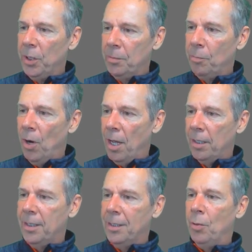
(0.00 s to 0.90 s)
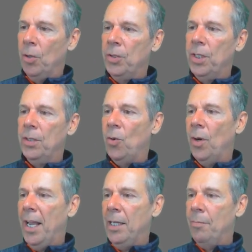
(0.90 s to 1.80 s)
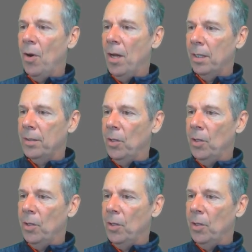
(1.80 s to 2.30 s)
which product is purchased or any product.